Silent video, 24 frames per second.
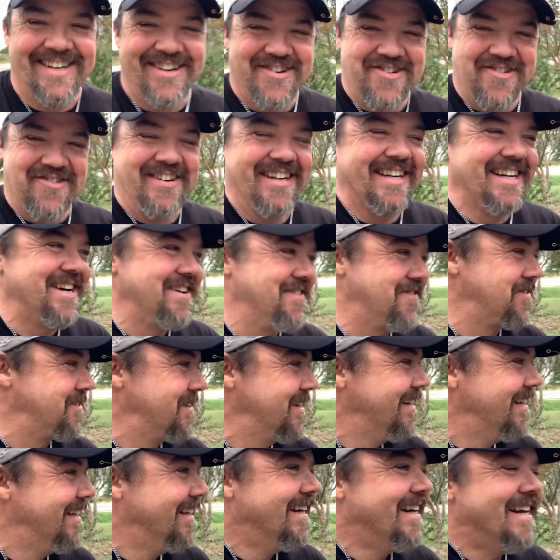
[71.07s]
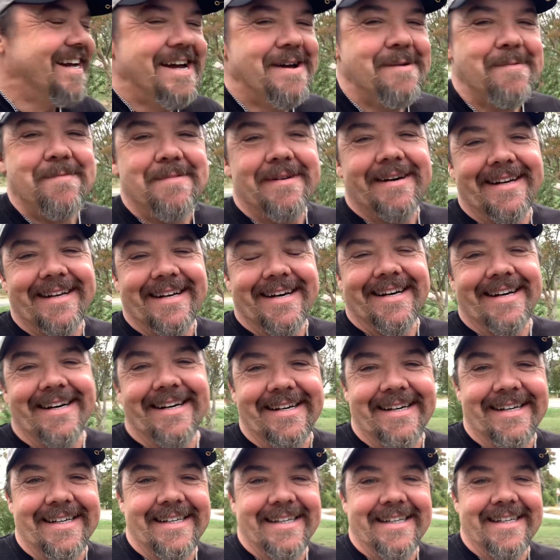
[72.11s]
or whatever, but
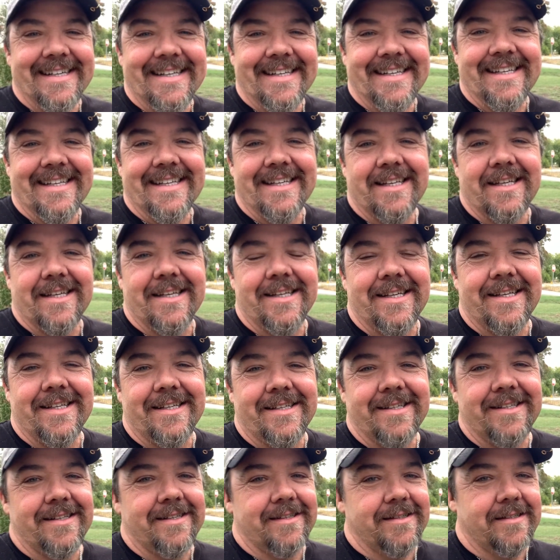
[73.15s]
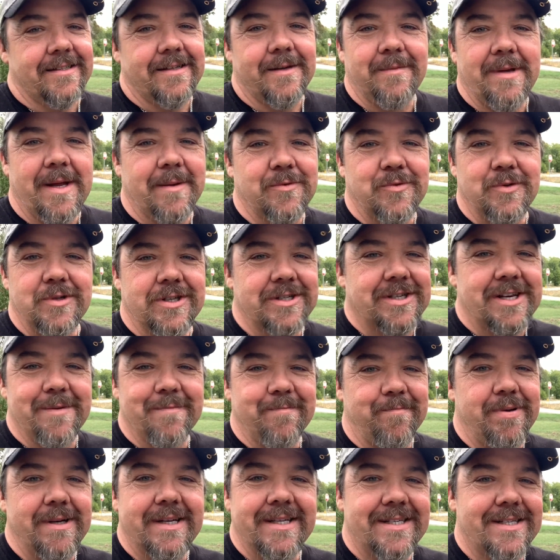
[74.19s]
uh, sometimes we just get
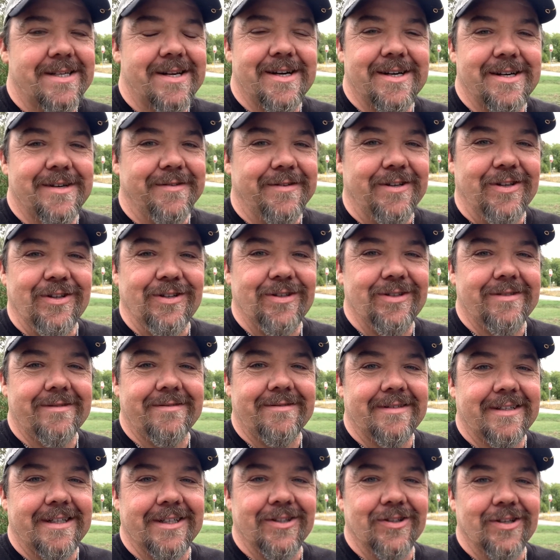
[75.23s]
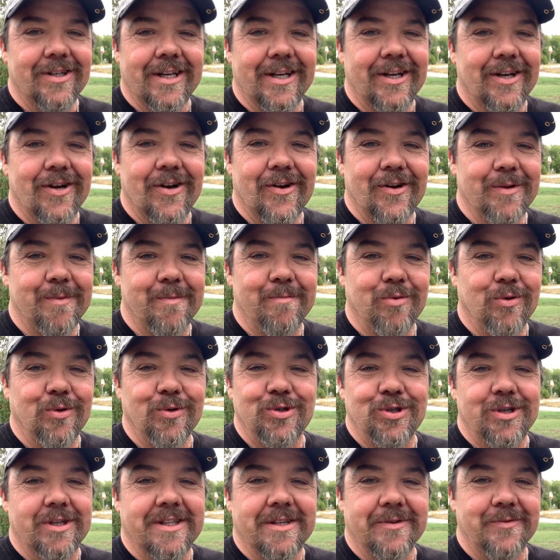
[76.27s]
pissed off, dude, at looking at all the
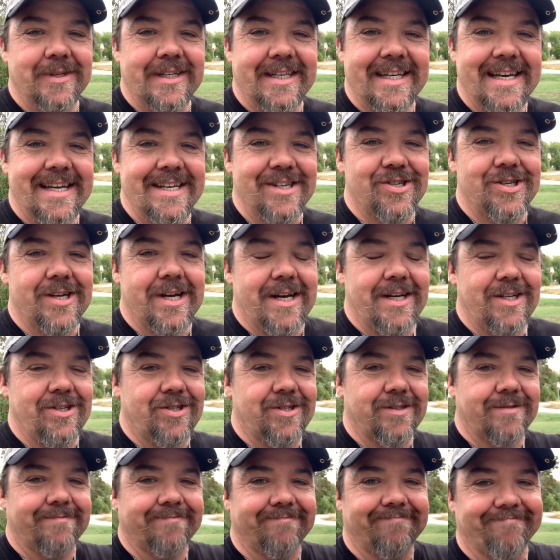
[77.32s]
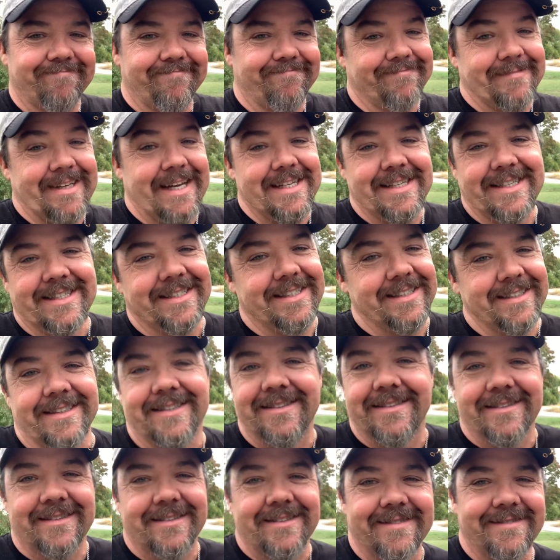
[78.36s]
bullshit that we can't change. That's it.
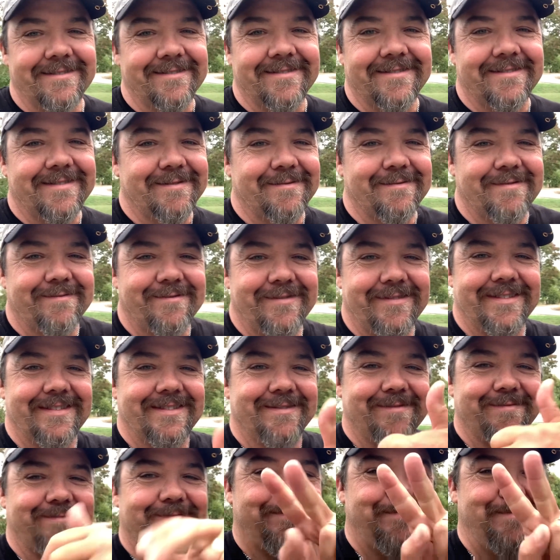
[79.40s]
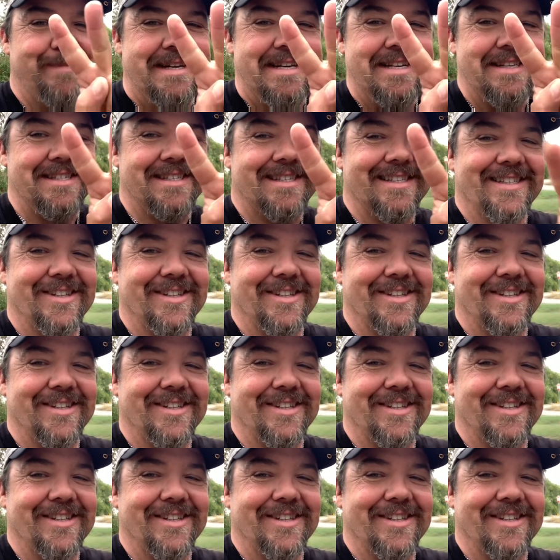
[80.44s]
Peace.